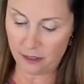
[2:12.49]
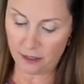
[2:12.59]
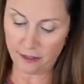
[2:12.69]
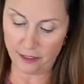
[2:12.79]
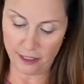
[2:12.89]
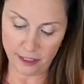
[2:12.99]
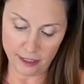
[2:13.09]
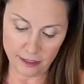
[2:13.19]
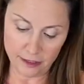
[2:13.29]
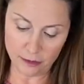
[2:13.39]
I think I need a
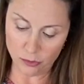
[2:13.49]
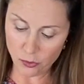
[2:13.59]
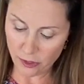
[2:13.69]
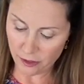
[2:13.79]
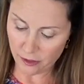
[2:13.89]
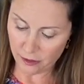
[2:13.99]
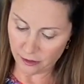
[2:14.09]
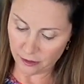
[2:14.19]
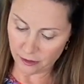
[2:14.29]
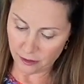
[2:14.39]
little more.
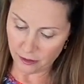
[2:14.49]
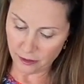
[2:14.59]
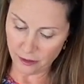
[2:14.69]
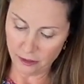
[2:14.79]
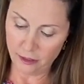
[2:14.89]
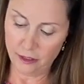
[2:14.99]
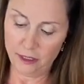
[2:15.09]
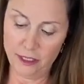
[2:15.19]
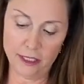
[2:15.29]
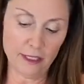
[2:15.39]

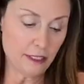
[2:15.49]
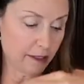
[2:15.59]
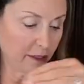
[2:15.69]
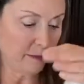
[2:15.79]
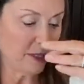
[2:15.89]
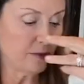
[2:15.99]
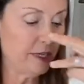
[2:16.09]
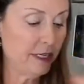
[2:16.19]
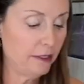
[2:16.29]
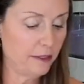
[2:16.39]
Yeah, that looks about right.